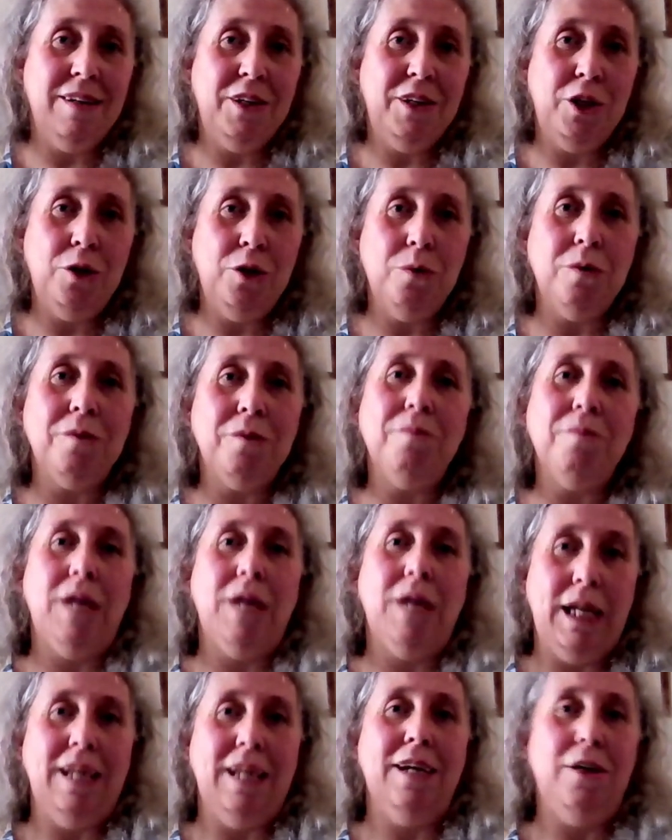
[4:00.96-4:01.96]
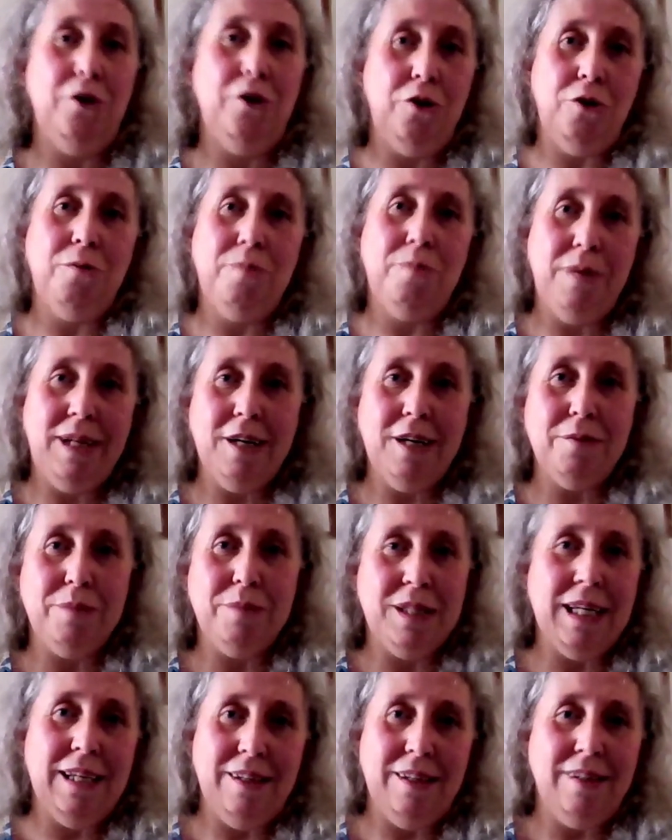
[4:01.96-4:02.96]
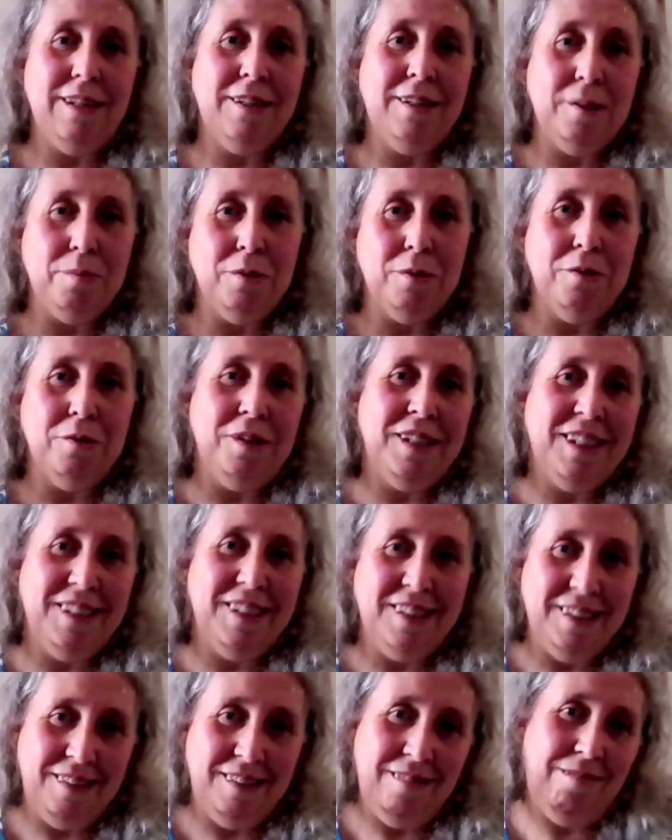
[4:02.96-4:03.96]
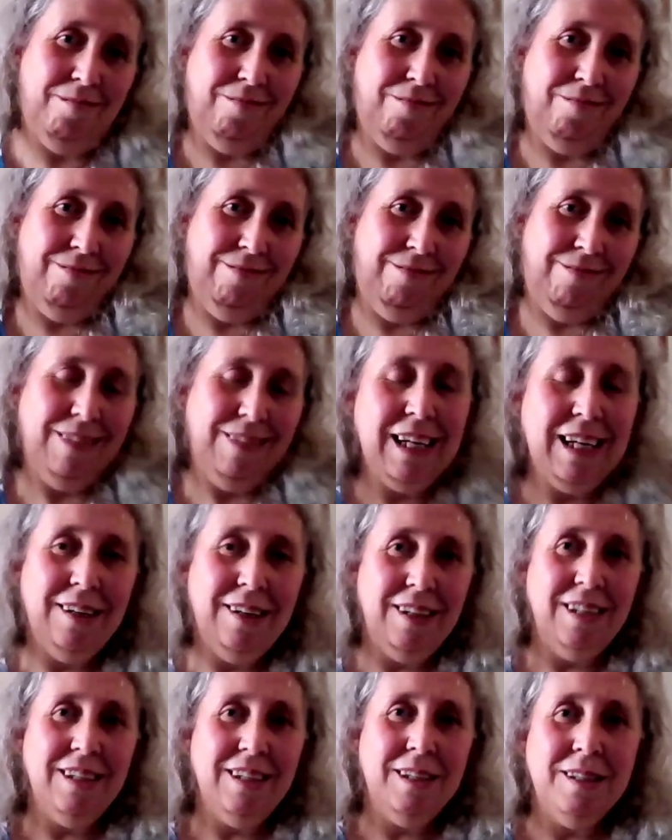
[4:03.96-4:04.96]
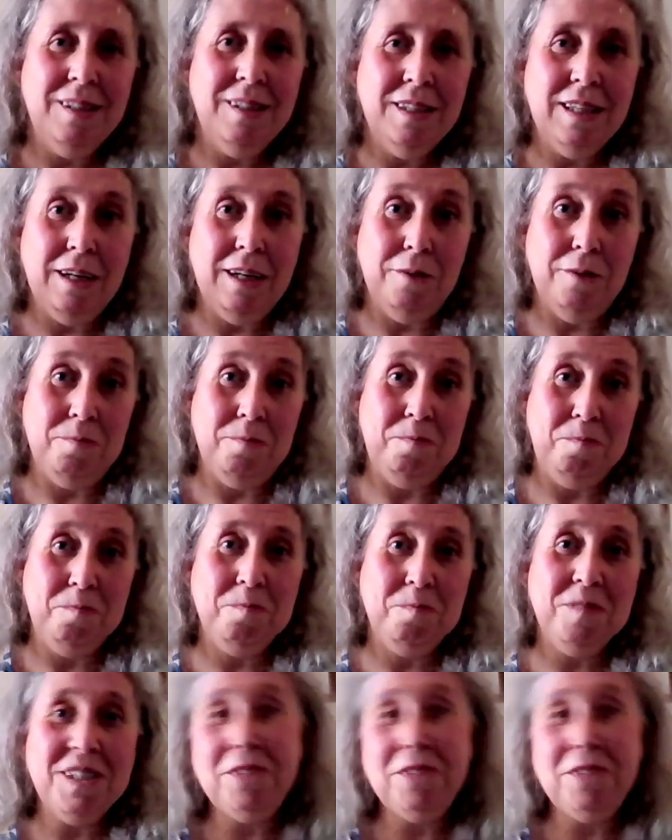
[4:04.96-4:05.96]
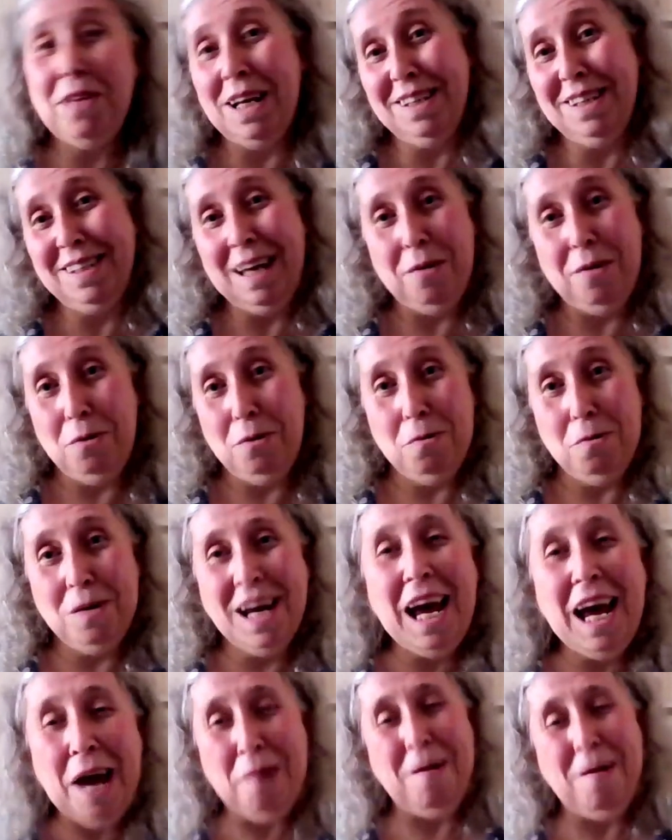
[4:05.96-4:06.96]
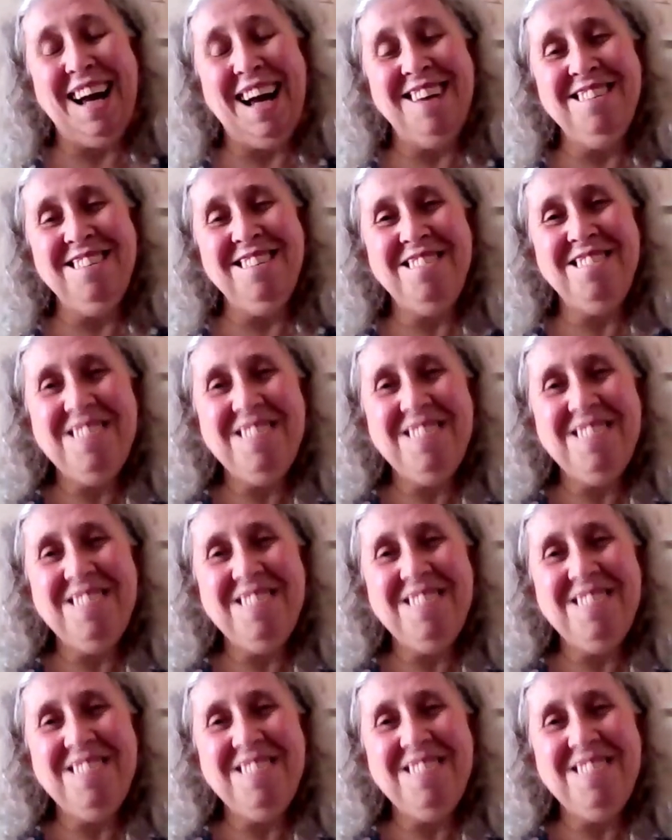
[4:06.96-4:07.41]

you wouldn't mean it and you'd be upset and disappointed." And so that's how it all came out.